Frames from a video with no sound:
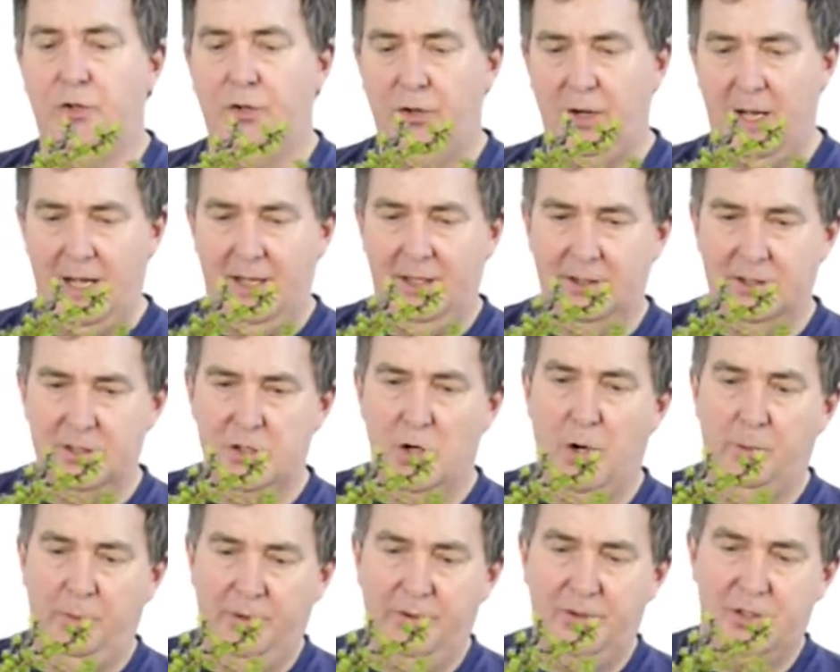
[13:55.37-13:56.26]
create the
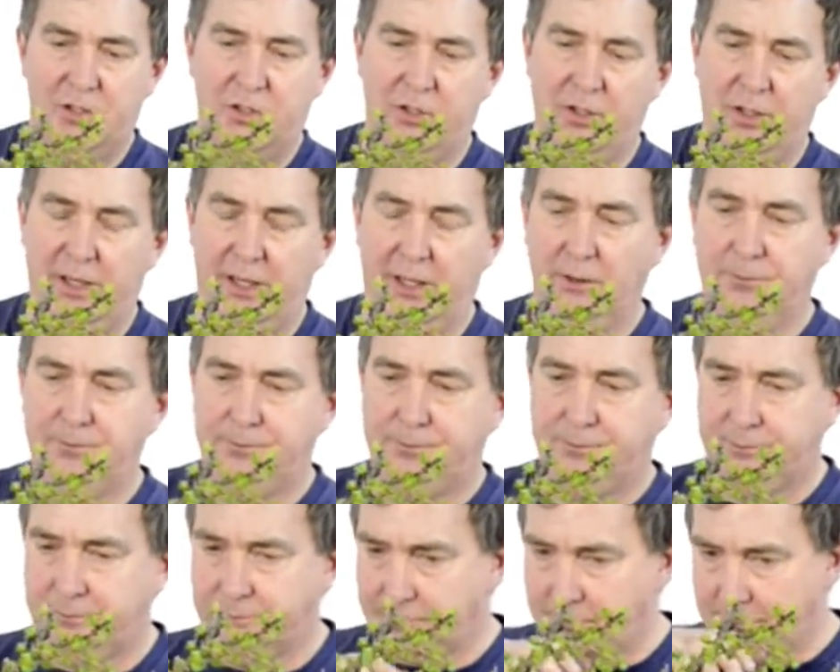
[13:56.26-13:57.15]
top of the
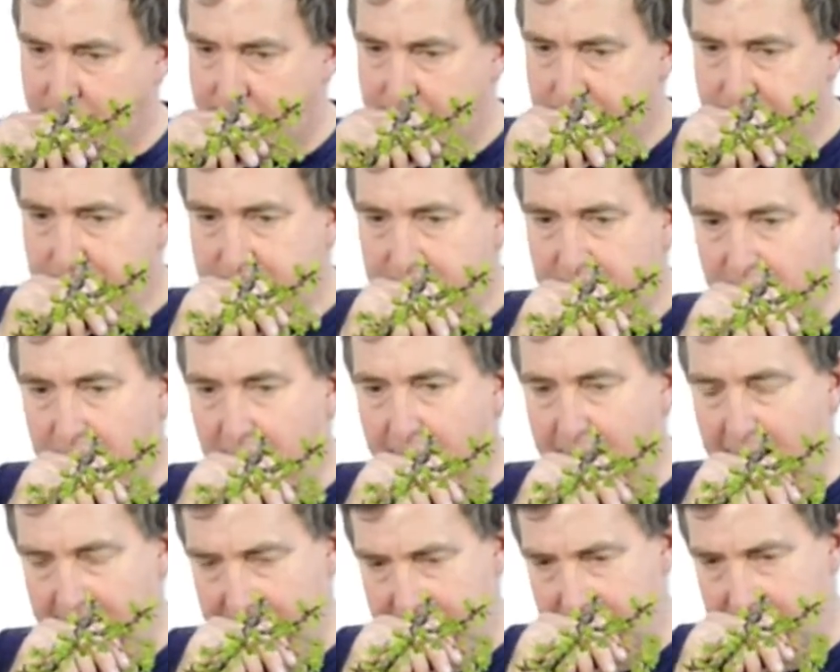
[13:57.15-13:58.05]
tree,
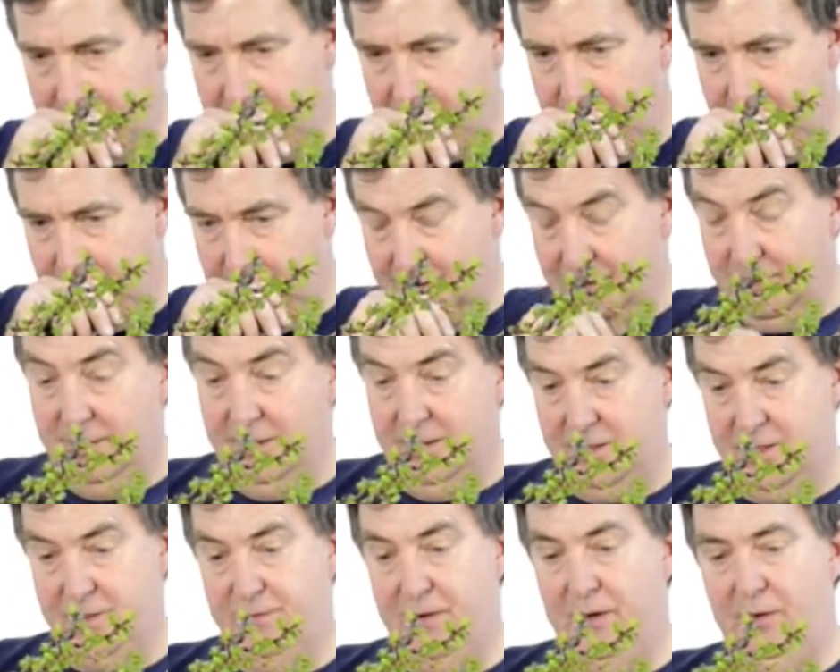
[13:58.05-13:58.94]
and
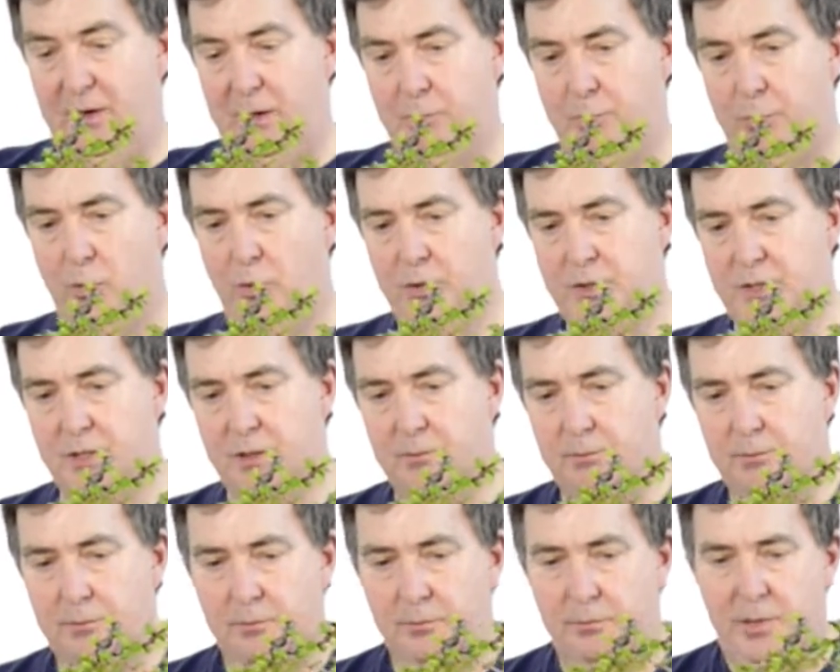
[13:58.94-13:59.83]
it's a very
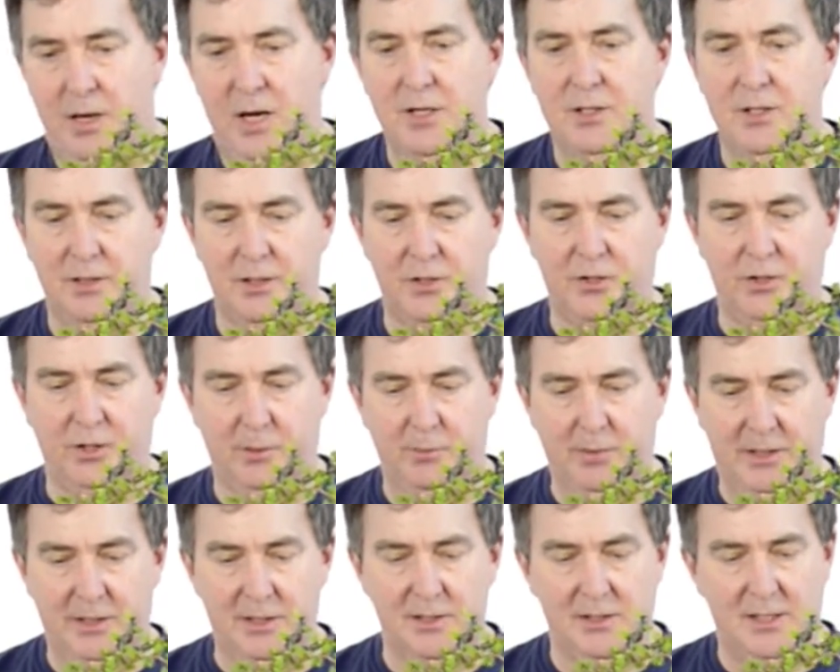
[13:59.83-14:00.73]
important part of the
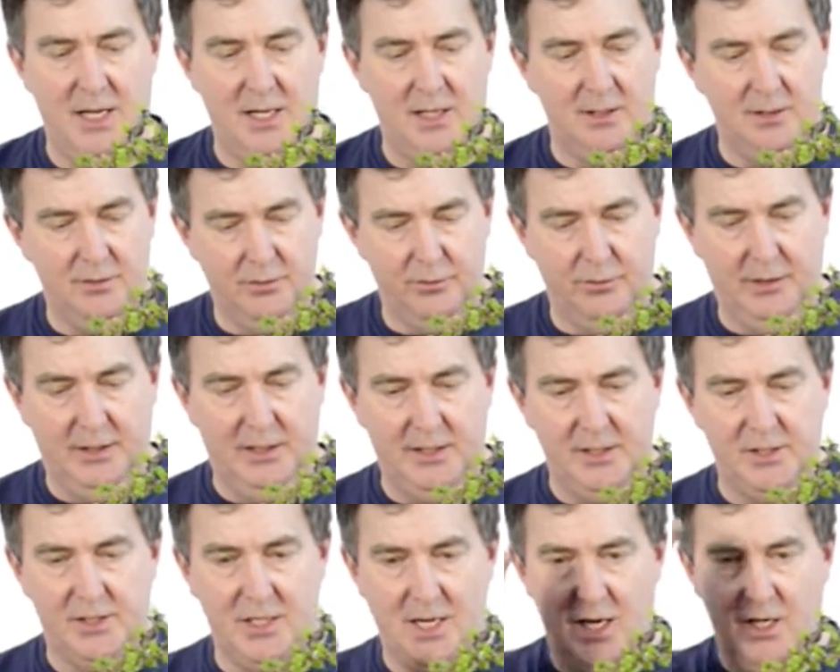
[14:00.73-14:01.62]
tree because that really
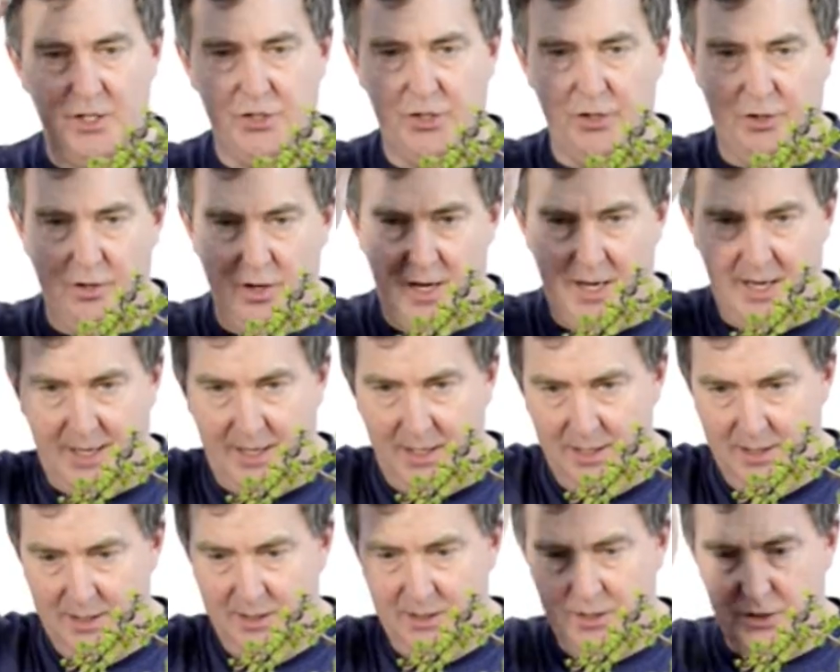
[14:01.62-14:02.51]
starts your
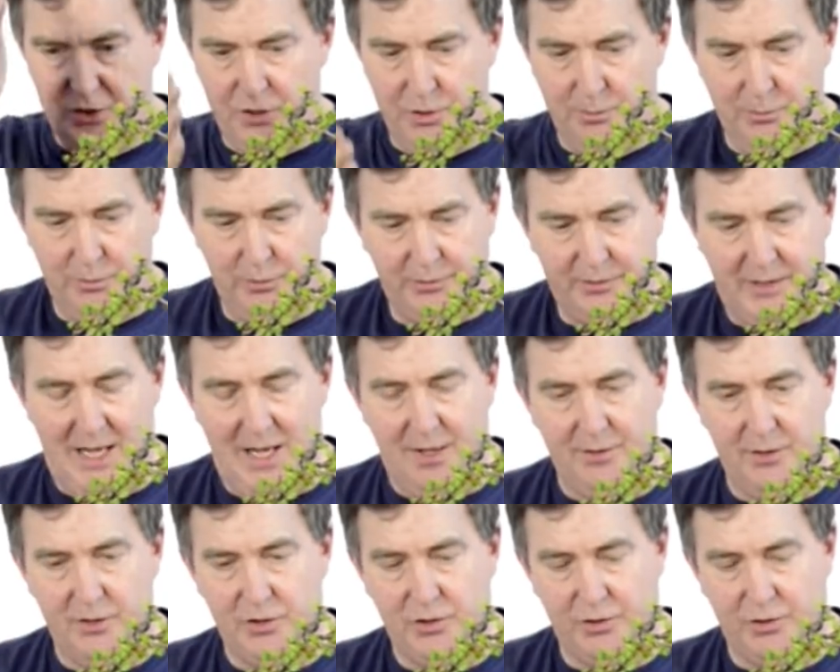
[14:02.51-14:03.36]
eye as you move down the